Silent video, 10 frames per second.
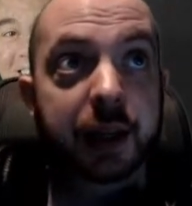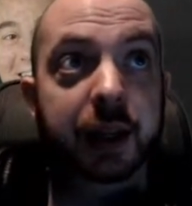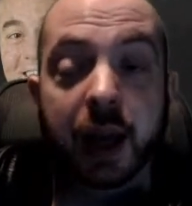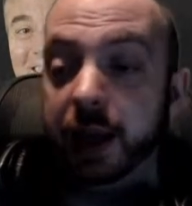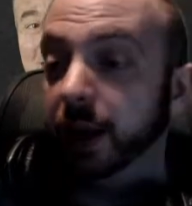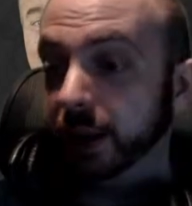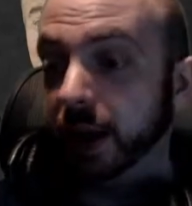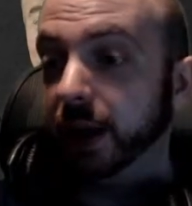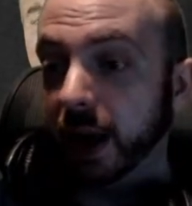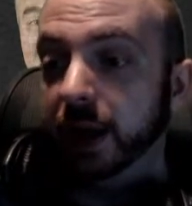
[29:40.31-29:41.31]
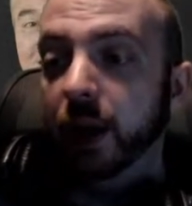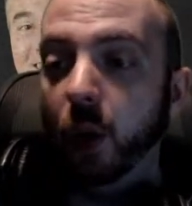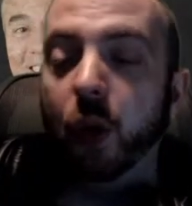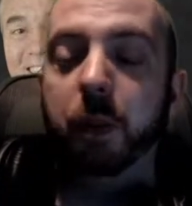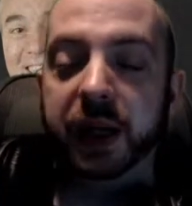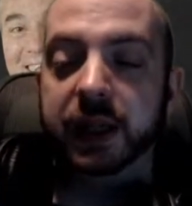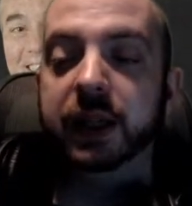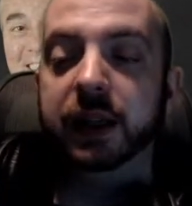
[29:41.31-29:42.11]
Okay, I'll tell you that. Or because